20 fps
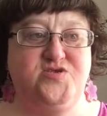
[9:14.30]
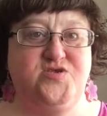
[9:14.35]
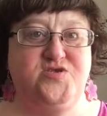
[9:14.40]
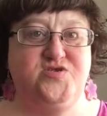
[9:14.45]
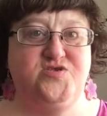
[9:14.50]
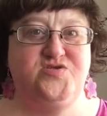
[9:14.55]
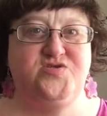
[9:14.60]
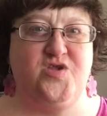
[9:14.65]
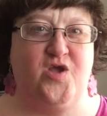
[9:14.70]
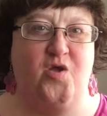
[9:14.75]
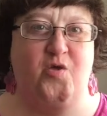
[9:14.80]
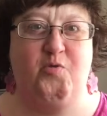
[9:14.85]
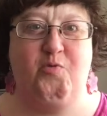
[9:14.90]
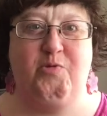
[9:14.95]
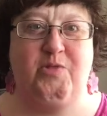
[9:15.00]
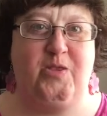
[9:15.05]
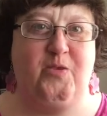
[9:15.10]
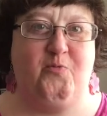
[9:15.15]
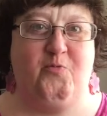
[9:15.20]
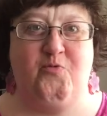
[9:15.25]
saw
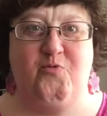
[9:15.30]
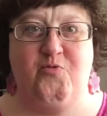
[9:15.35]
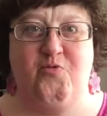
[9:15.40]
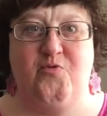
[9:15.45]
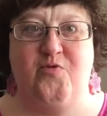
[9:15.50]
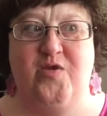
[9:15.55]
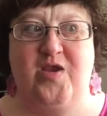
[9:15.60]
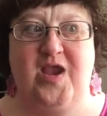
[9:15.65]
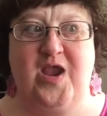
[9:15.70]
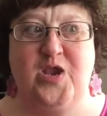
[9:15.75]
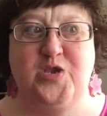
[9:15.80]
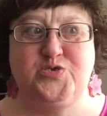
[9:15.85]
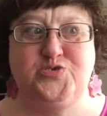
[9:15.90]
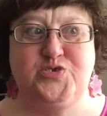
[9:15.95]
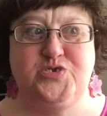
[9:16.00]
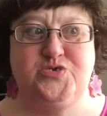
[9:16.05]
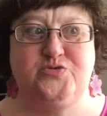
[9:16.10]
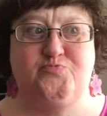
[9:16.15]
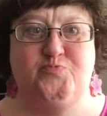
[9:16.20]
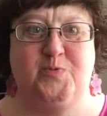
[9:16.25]
who they were and
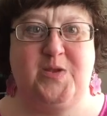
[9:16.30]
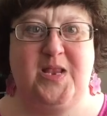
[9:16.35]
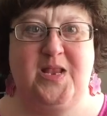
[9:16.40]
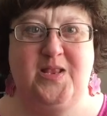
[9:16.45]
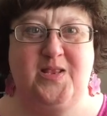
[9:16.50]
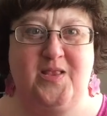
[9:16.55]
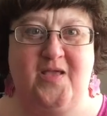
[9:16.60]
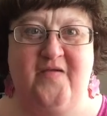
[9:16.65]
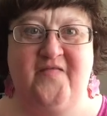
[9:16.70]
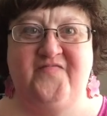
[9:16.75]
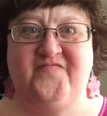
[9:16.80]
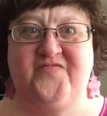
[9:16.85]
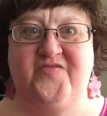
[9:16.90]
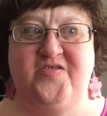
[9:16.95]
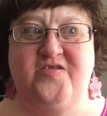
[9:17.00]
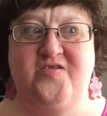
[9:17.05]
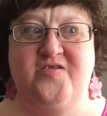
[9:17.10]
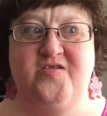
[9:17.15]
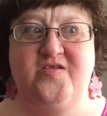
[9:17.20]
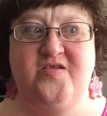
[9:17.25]
just really loved
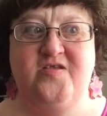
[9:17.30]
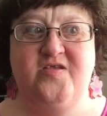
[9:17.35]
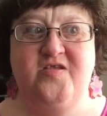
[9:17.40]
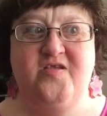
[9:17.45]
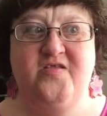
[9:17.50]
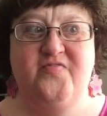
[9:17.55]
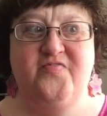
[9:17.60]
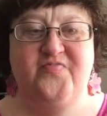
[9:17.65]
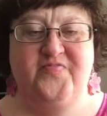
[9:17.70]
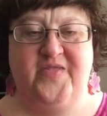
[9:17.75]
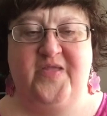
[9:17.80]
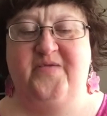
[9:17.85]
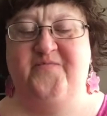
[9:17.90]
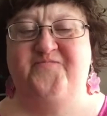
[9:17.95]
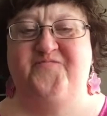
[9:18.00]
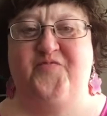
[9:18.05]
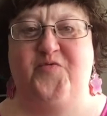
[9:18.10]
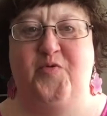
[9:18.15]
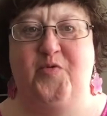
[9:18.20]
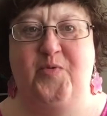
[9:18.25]

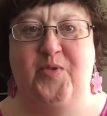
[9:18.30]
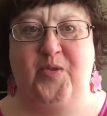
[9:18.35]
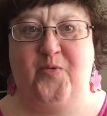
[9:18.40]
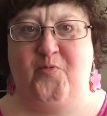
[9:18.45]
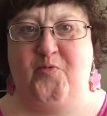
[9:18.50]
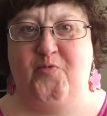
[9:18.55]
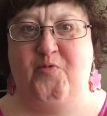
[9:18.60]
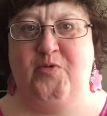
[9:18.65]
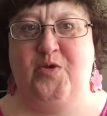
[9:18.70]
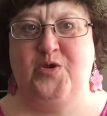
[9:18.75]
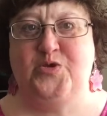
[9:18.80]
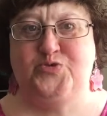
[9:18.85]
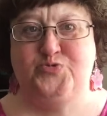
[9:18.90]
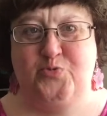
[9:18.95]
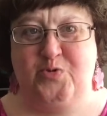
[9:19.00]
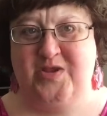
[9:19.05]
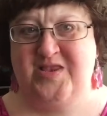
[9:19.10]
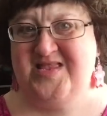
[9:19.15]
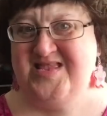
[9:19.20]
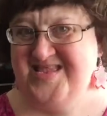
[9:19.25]
them for who they were and
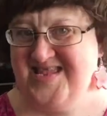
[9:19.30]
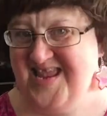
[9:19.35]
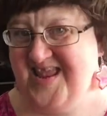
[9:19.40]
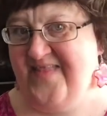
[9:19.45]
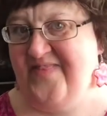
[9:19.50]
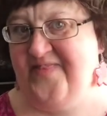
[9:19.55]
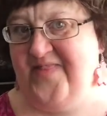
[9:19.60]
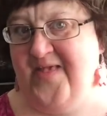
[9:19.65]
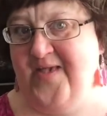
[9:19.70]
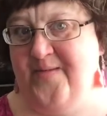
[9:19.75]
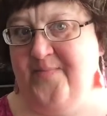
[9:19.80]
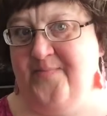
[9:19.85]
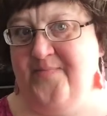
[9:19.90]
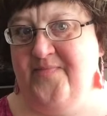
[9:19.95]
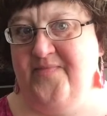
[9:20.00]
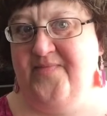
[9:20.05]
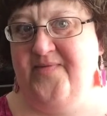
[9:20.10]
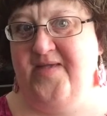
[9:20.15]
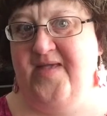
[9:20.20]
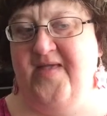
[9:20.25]
enjoyed seeing
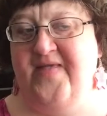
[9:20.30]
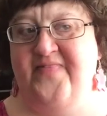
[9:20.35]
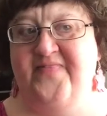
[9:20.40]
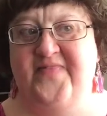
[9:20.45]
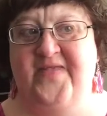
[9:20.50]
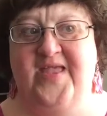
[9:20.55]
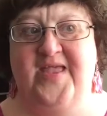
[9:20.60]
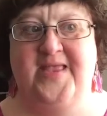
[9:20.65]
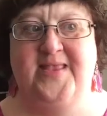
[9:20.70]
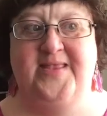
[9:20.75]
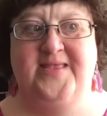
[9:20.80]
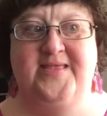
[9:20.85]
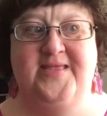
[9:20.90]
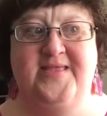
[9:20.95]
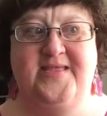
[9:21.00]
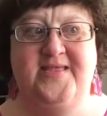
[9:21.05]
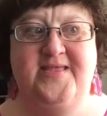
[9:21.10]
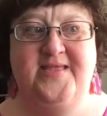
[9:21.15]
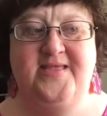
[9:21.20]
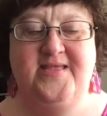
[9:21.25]
them. And then
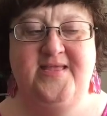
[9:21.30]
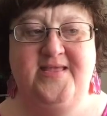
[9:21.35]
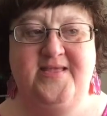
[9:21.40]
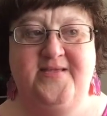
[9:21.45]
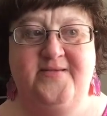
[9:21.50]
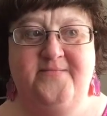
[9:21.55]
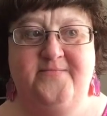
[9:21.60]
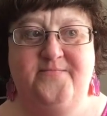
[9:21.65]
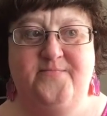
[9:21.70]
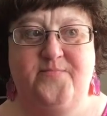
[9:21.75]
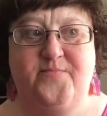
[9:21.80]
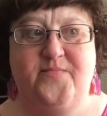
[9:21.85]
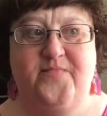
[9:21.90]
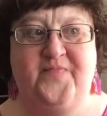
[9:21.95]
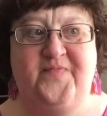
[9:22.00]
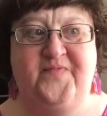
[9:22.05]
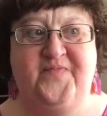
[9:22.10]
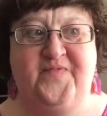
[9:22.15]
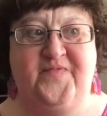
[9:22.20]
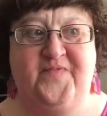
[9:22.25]

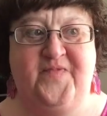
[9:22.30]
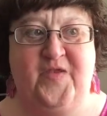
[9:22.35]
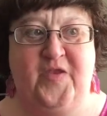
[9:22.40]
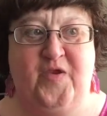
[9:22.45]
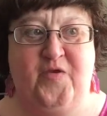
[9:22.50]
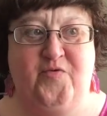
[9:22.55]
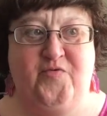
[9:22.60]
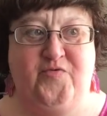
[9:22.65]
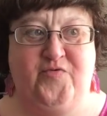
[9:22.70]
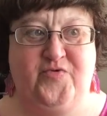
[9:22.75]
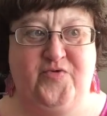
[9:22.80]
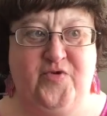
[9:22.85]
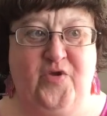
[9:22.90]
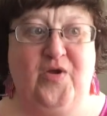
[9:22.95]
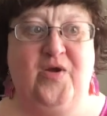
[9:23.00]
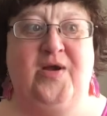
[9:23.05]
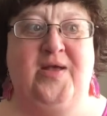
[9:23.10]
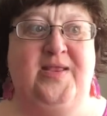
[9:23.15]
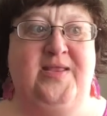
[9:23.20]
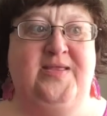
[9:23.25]
they are
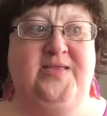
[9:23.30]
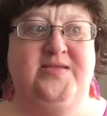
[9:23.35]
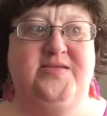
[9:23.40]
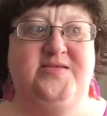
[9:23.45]
gone